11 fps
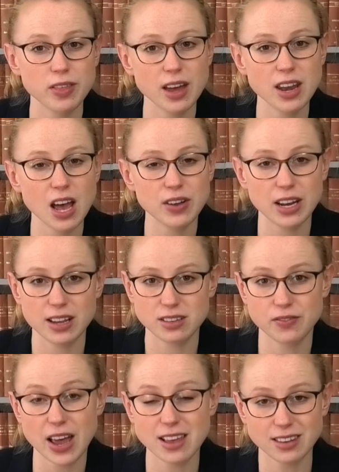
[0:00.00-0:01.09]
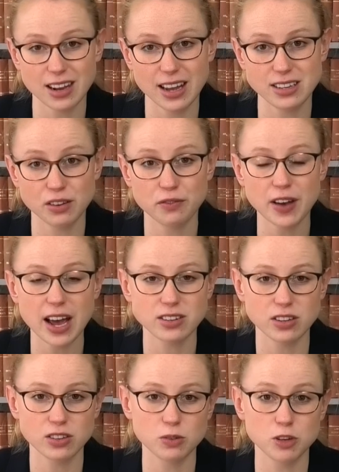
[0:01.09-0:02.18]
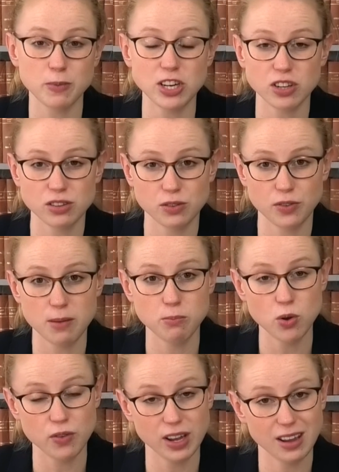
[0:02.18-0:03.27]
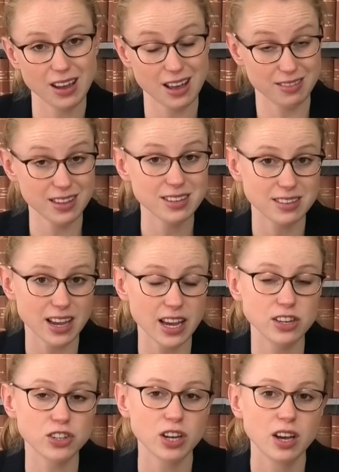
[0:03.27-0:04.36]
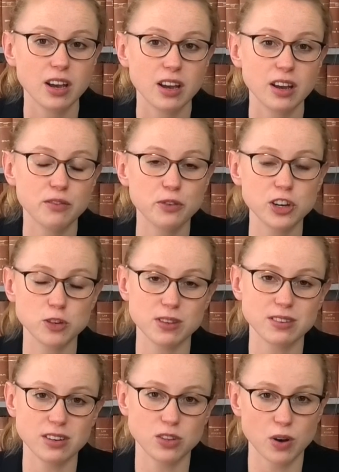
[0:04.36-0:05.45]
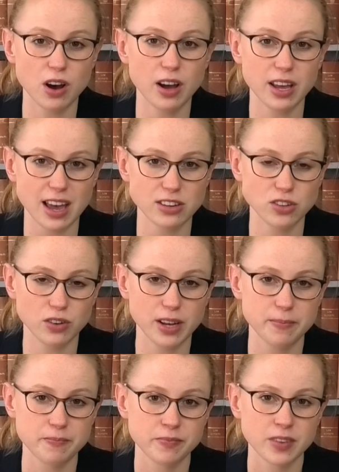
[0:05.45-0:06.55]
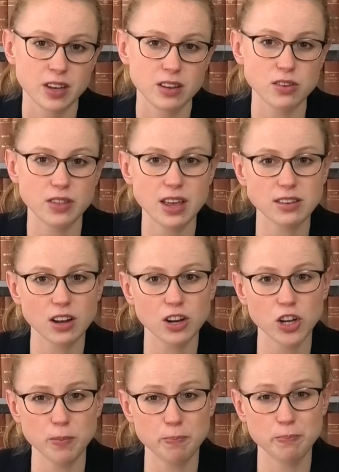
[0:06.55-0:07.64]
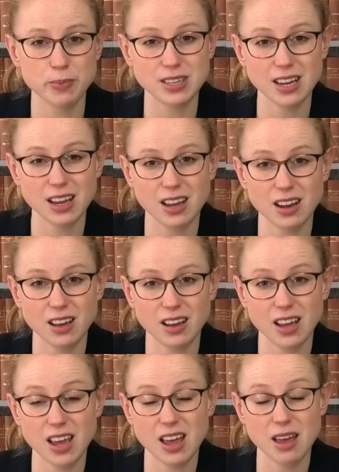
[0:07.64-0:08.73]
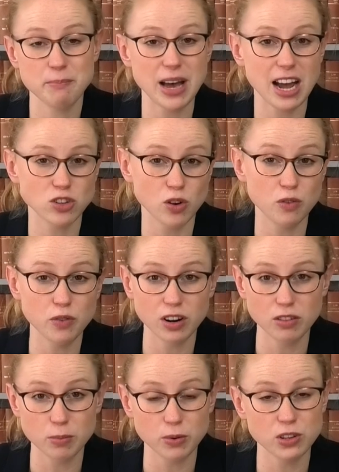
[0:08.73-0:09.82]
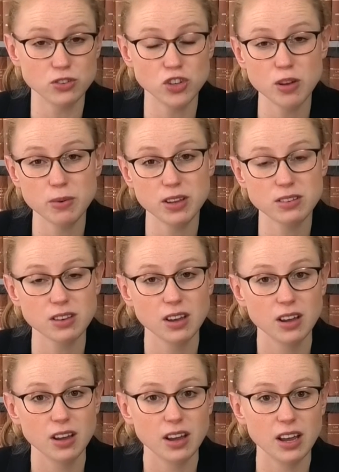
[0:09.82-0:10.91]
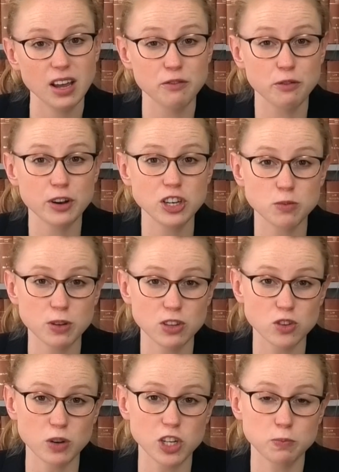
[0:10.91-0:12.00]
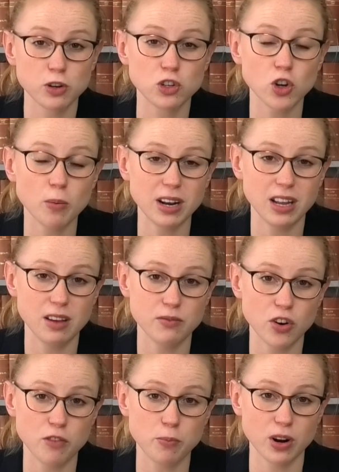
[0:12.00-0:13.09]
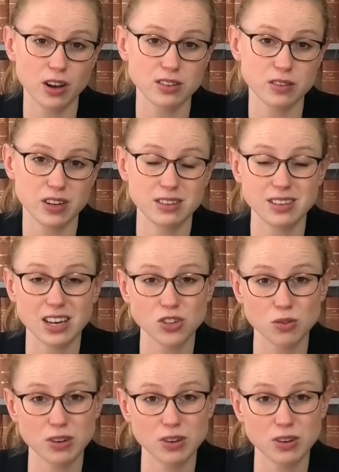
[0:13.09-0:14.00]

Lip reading: then have a list of escalating factors which may justify moving, at this stage, infringements into a higher category. So these include particular impact on vulnerable consumers, infringements which predominantly involve products of an essential